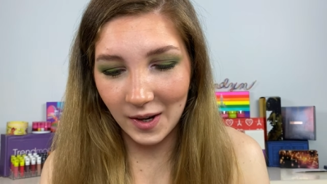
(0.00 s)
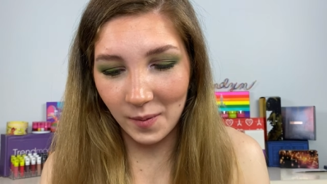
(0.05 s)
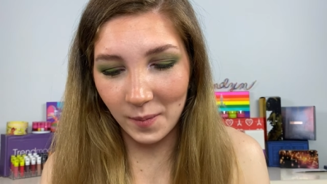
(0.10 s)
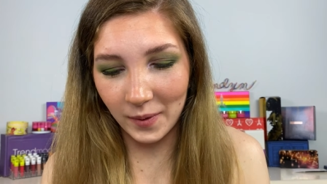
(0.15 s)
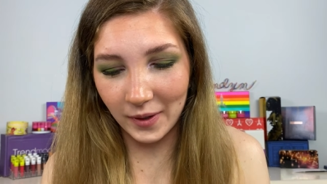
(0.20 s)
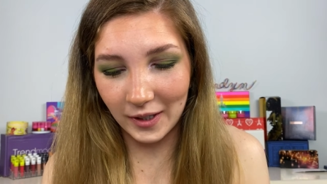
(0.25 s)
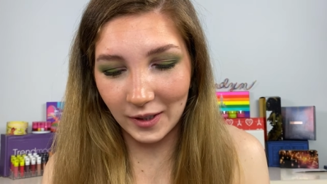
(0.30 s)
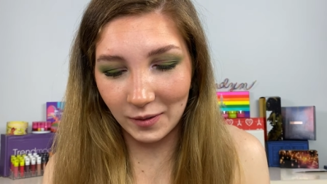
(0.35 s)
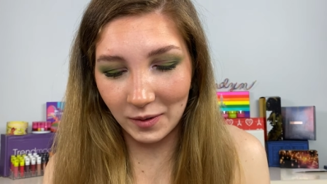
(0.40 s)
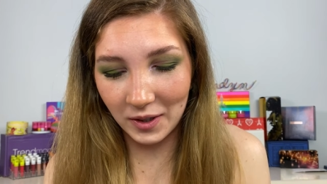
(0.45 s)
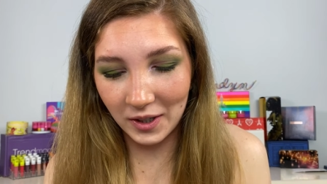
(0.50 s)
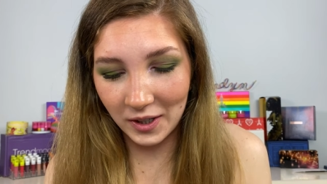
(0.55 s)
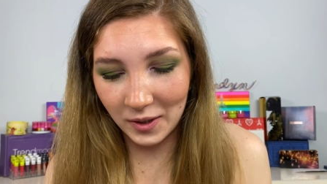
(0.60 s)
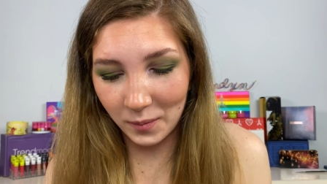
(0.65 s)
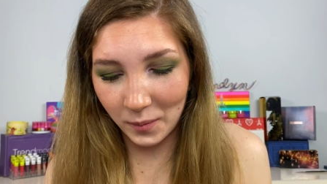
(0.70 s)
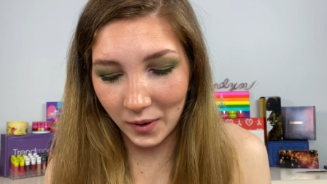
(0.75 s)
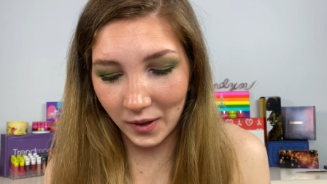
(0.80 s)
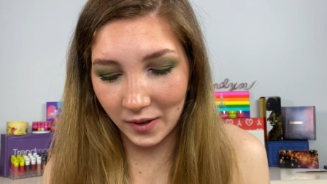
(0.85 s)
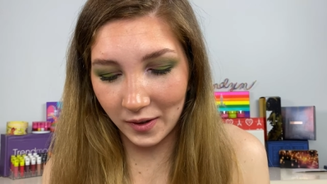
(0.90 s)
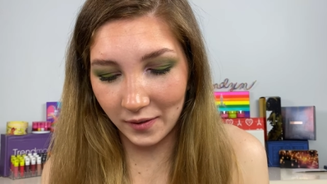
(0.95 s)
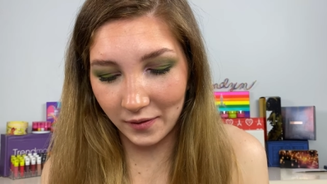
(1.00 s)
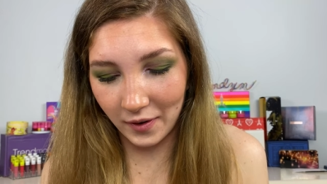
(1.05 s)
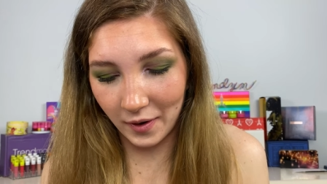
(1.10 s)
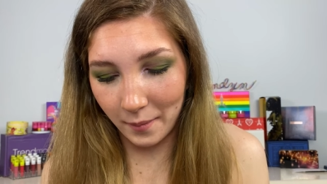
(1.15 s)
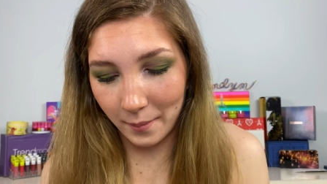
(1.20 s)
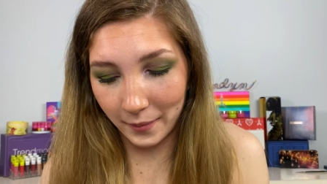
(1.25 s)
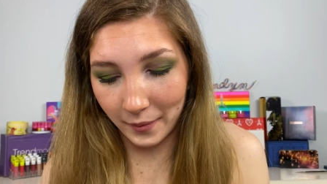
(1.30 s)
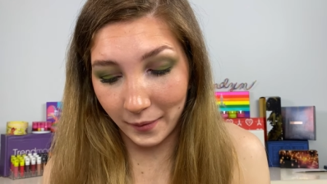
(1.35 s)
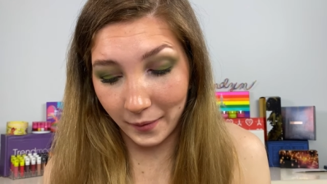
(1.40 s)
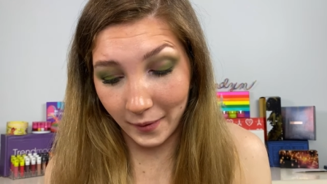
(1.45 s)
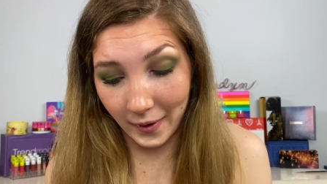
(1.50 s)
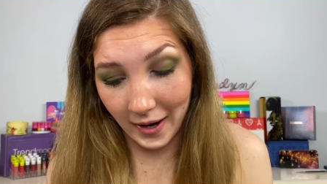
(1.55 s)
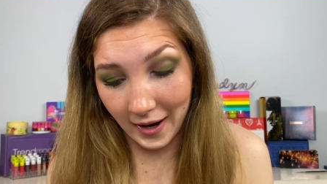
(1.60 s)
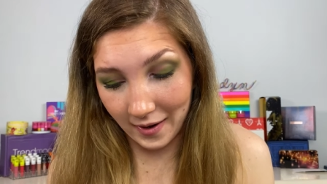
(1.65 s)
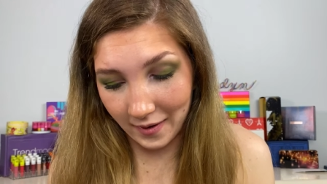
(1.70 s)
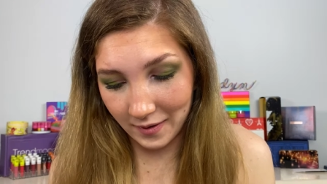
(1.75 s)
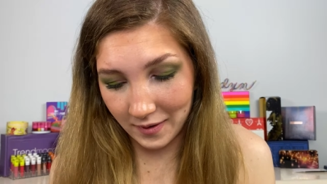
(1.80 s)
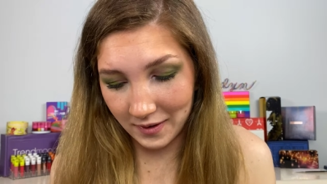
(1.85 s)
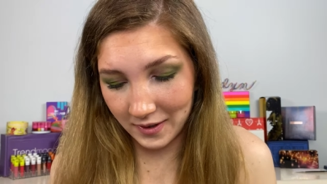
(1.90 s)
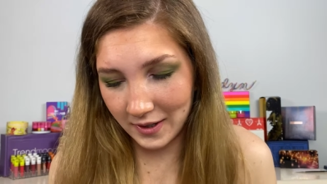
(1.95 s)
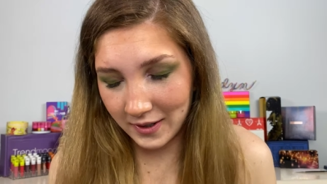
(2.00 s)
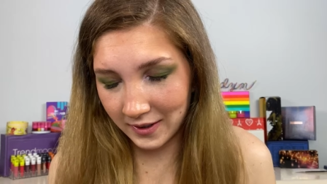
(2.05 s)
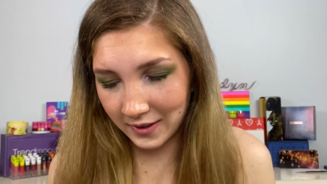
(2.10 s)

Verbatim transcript: But this one is more of a brown,